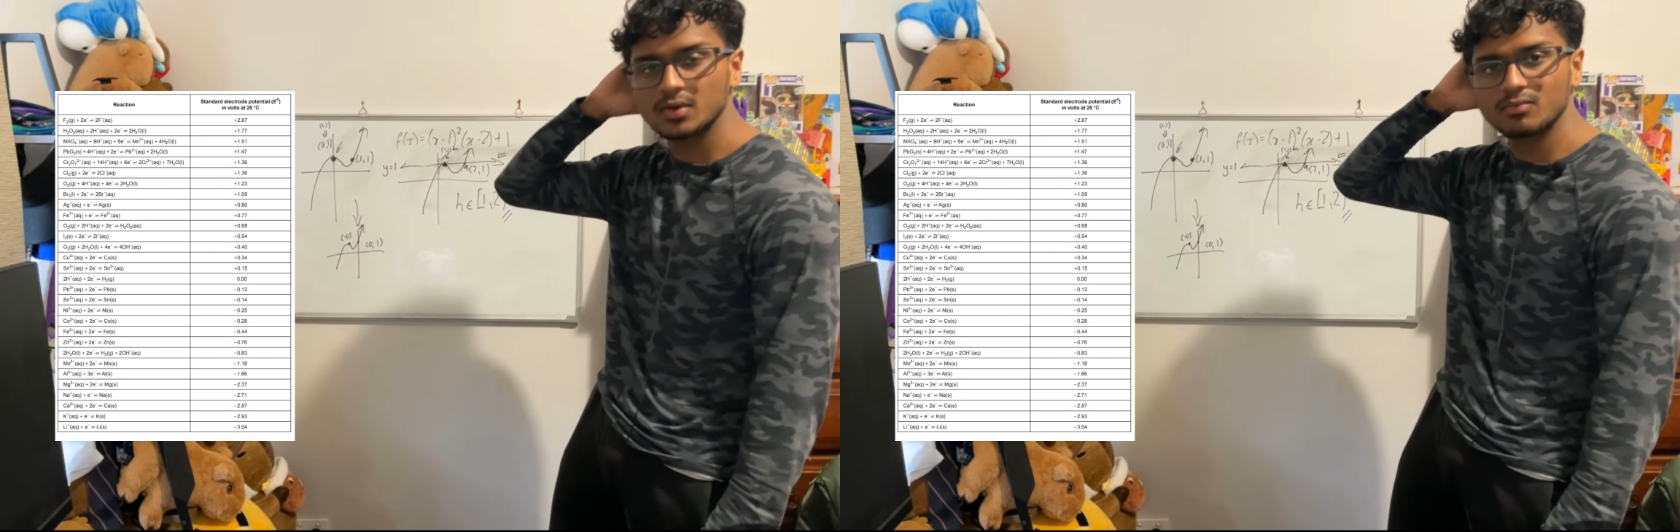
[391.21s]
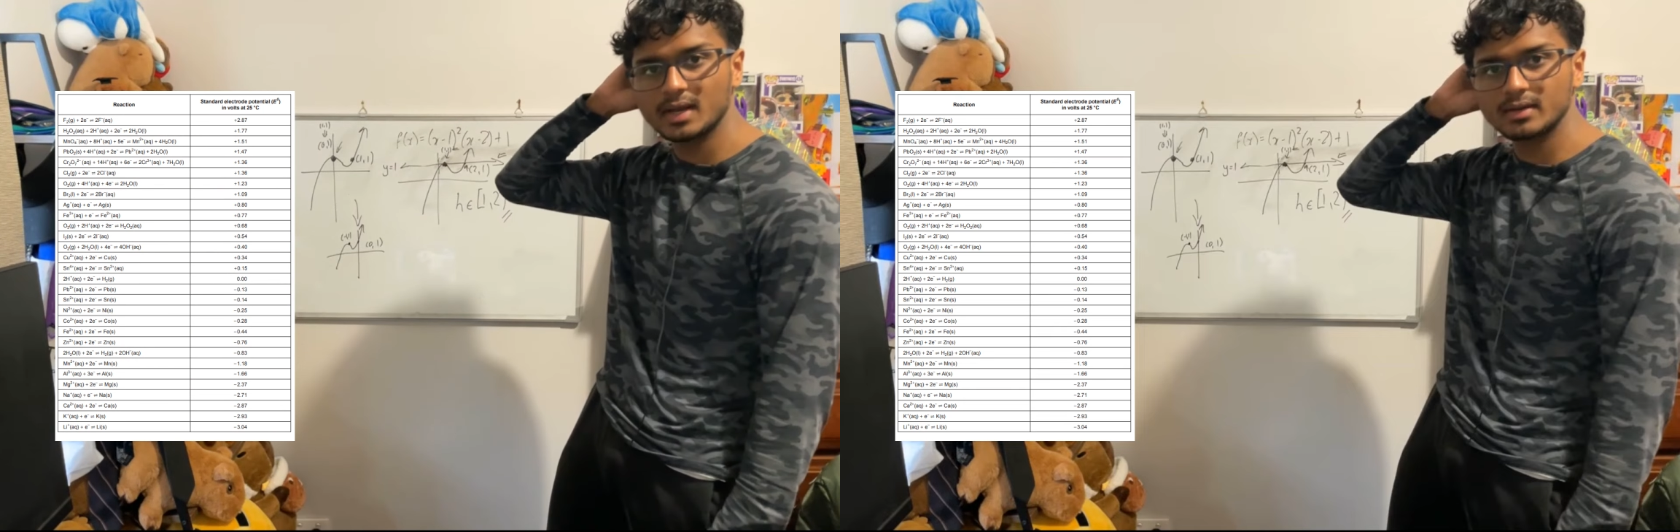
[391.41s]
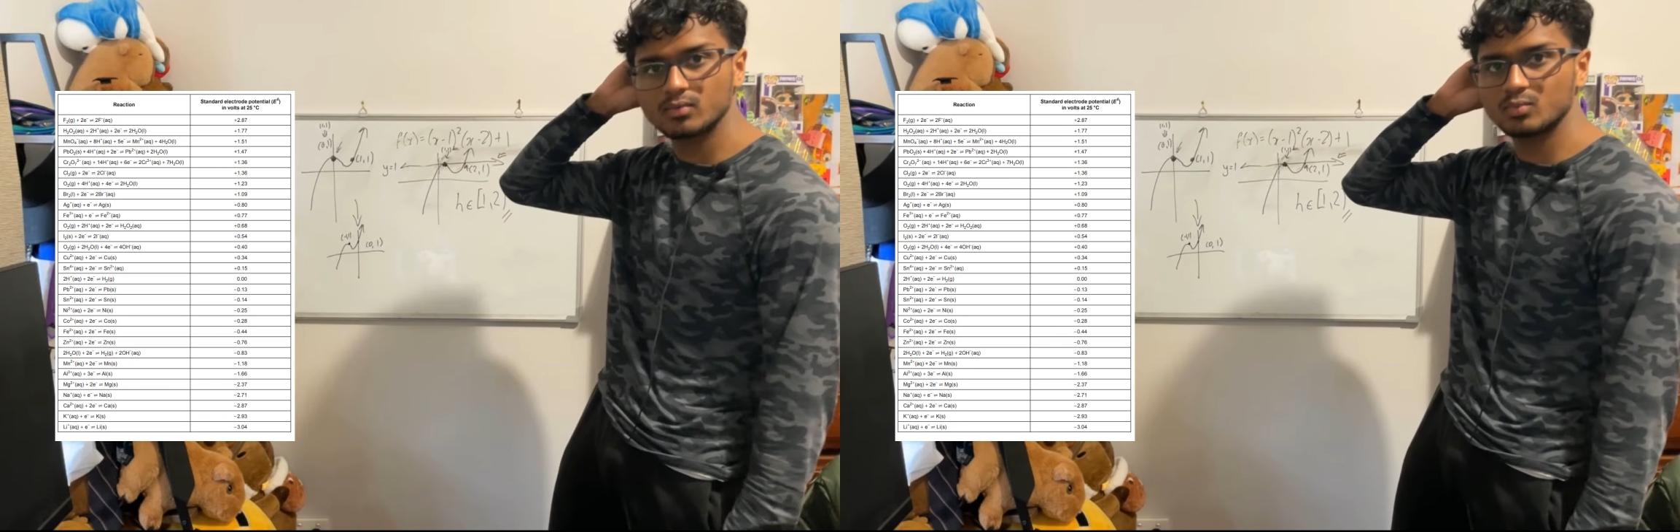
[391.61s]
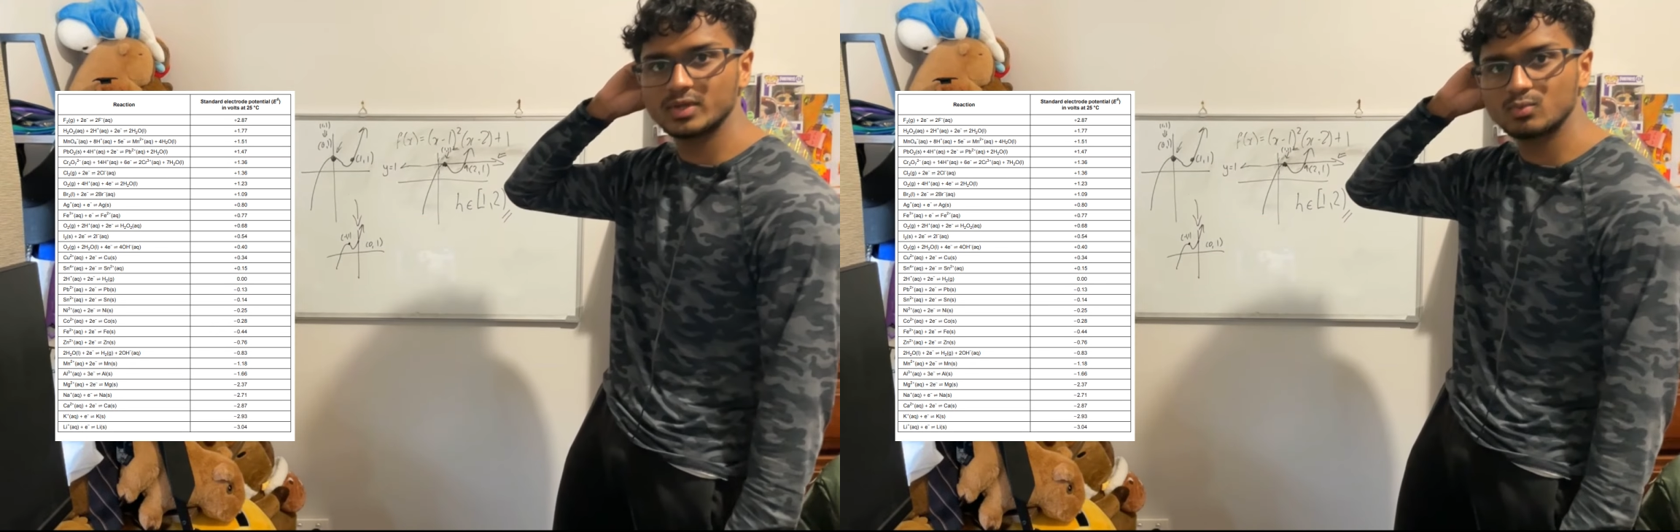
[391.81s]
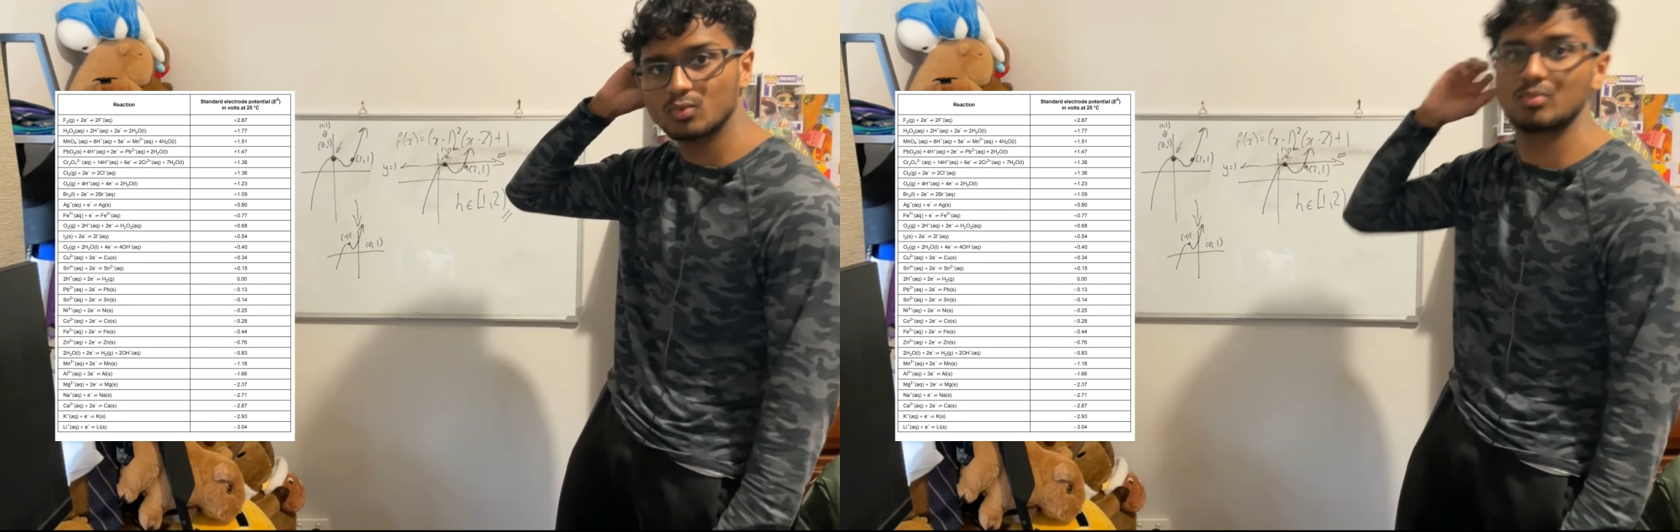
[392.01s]
right,
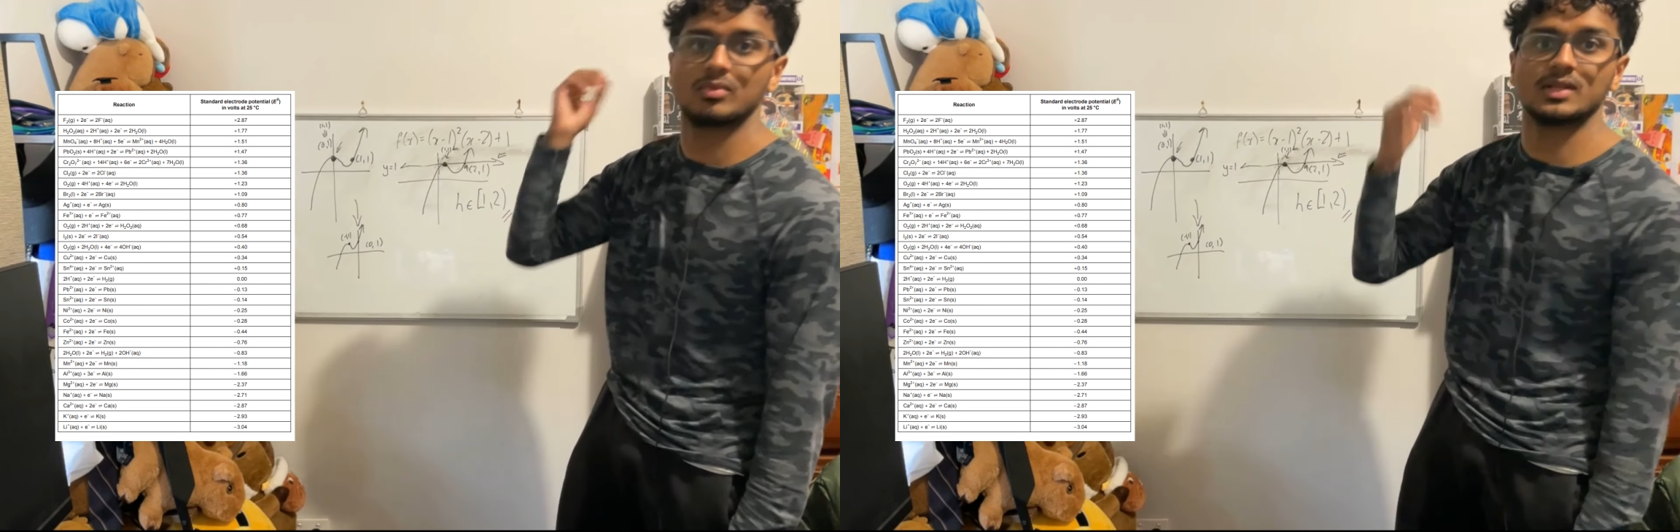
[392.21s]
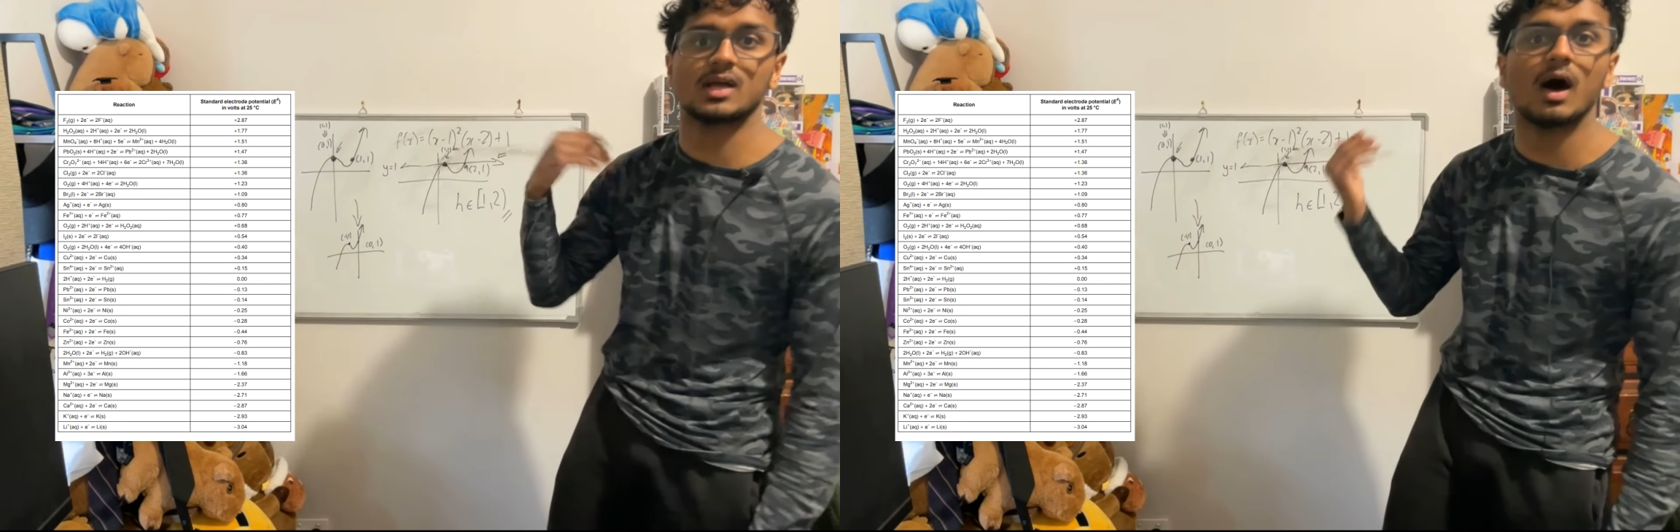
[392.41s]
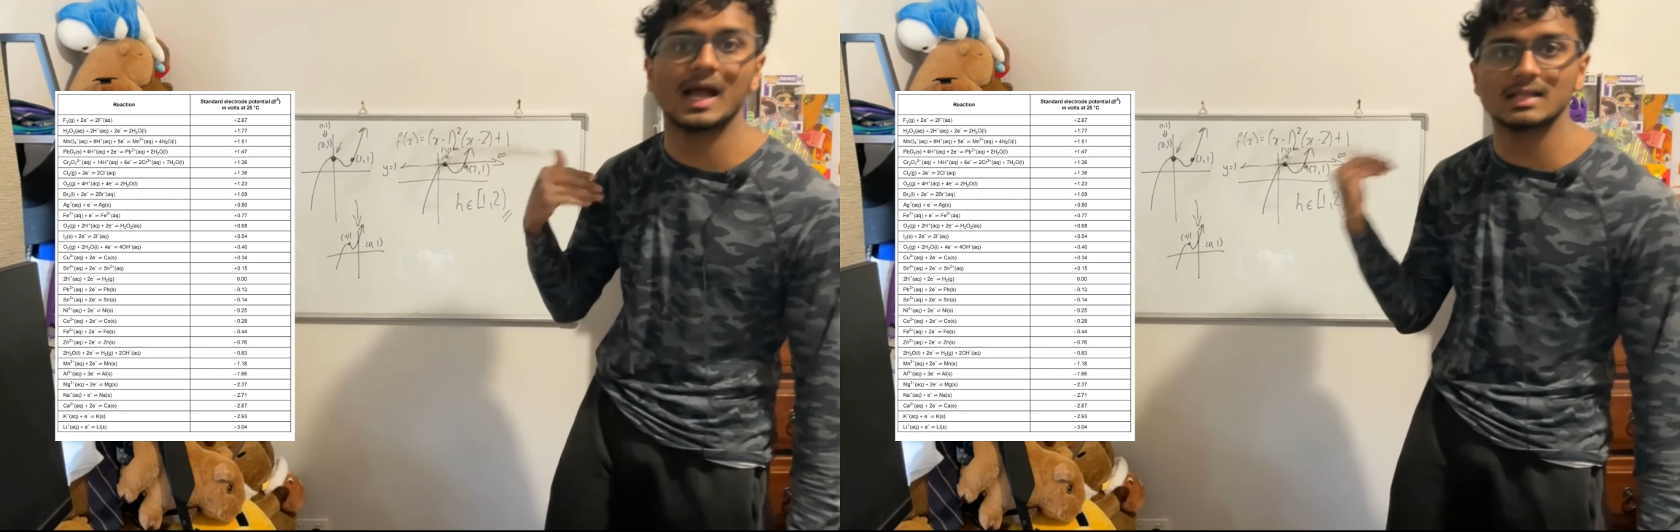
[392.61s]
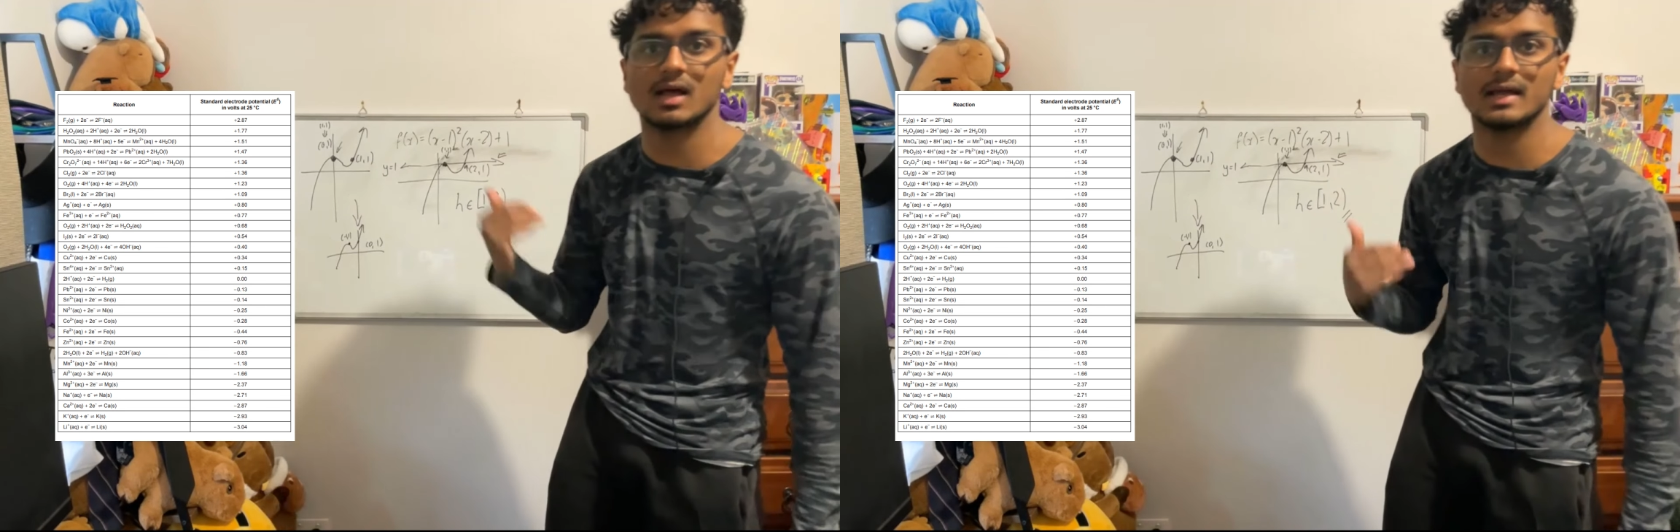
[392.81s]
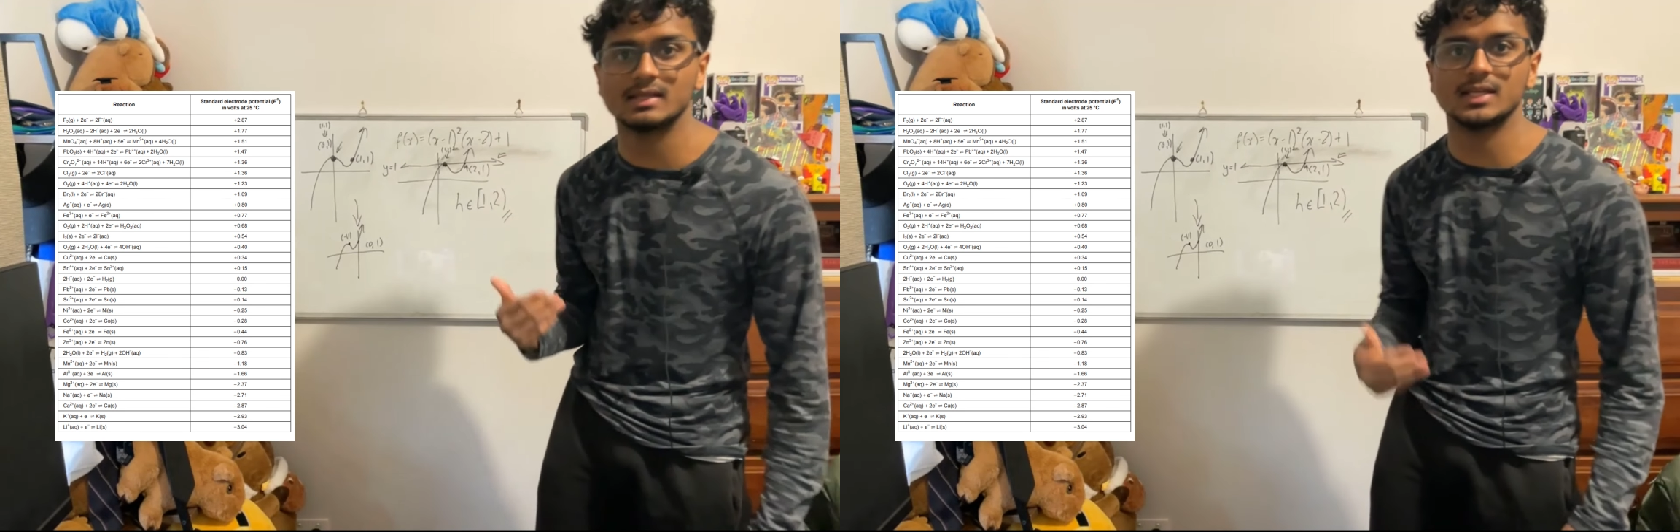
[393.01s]
let's
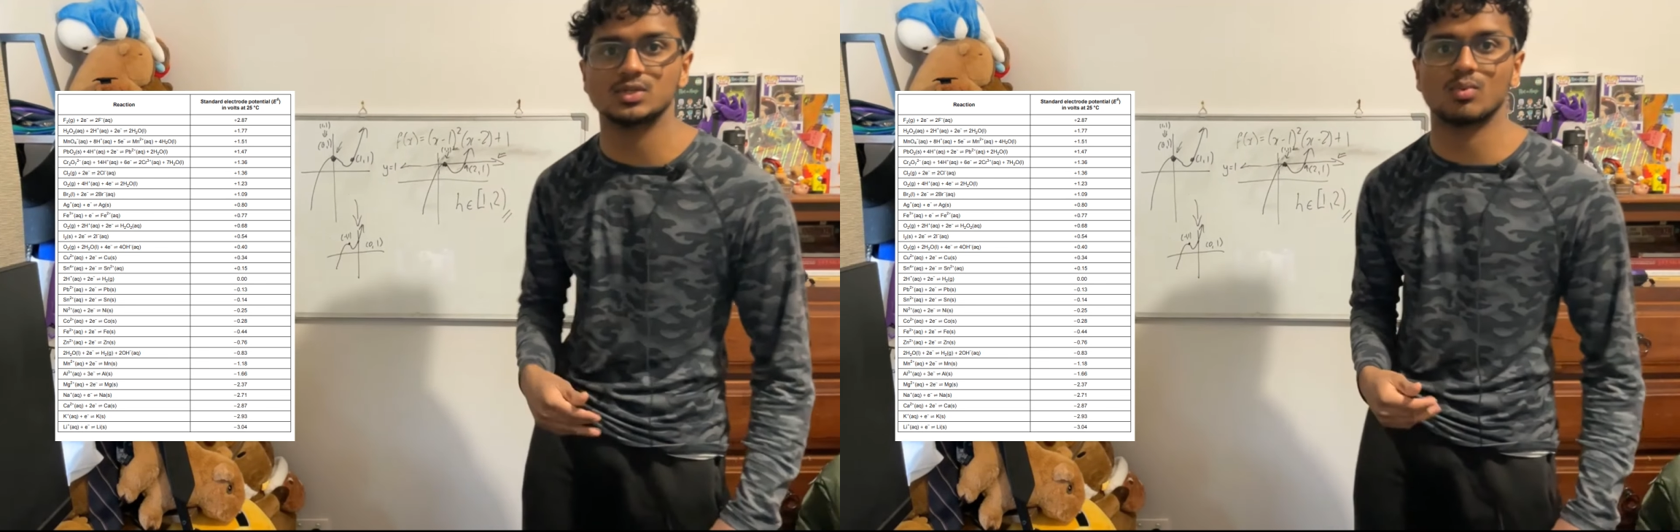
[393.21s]
highlight each